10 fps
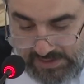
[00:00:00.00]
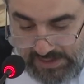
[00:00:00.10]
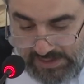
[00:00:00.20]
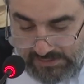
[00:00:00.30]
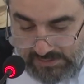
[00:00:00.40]

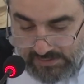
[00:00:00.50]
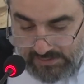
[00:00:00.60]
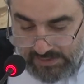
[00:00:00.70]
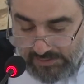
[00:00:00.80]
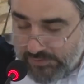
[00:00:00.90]
And
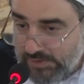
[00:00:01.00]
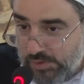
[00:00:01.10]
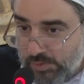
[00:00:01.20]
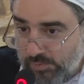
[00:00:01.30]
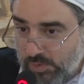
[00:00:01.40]

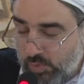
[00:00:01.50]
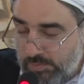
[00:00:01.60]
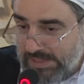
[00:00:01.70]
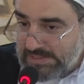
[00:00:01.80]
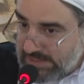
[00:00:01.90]
the
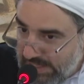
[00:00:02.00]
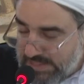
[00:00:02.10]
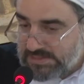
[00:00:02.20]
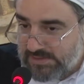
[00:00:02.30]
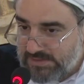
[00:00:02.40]
woman has to
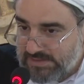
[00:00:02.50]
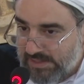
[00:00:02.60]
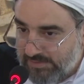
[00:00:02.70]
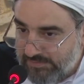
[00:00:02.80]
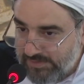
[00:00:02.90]
ask
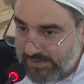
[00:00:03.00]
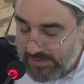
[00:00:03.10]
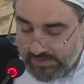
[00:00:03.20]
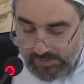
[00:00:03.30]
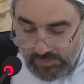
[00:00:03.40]
herself,
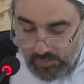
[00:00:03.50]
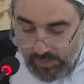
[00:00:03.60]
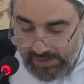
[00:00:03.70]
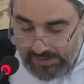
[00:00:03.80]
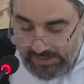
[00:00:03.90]

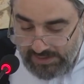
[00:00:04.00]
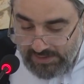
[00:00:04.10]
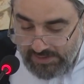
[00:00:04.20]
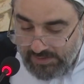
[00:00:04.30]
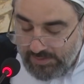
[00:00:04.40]
why
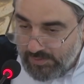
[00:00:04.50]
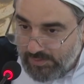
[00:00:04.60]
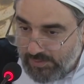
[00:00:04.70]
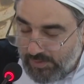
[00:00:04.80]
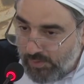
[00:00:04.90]

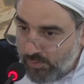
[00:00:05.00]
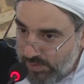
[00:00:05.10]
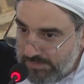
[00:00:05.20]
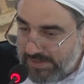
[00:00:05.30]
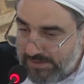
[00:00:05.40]
are
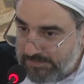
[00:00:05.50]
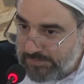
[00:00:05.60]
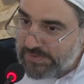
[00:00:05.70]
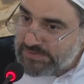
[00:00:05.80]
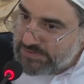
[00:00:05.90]
women
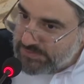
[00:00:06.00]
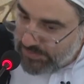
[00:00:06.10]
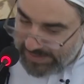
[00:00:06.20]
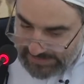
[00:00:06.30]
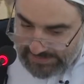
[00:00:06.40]

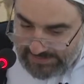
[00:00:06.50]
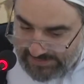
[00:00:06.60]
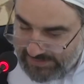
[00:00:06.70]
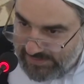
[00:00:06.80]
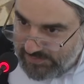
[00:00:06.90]

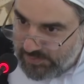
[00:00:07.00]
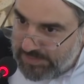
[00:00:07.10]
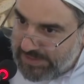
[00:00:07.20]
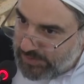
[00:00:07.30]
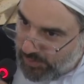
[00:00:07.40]
persuaded to
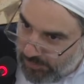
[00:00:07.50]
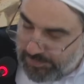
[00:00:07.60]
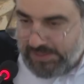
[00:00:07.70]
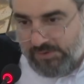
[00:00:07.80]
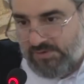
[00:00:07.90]
be a
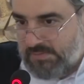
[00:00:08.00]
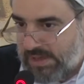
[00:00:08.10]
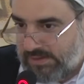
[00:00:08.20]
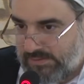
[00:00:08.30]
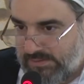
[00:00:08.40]
copy of a
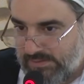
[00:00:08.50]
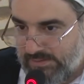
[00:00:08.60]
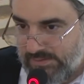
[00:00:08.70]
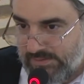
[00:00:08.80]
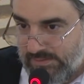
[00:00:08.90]
man?
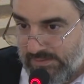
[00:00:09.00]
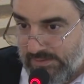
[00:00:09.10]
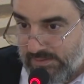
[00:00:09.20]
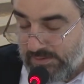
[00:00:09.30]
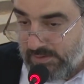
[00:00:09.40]

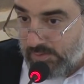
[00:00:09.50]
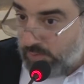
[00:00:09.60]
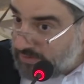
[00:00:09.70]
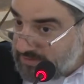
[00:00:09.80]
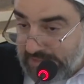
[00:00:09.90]

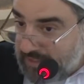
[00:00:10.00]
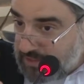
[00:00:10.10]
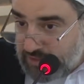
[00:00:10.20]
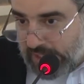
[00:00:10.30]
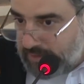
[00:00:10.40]
What's the
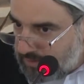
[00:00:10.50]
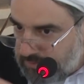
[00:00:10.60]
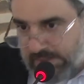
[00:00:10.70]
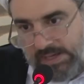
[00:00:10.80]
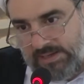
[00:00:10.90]
agenda
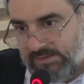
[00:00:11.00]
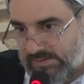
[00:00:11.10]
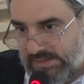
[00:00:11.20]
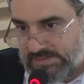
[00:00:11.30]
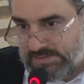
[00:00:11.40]
behind
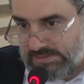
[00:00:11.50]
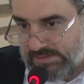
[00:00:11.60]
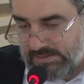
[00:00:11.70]
this?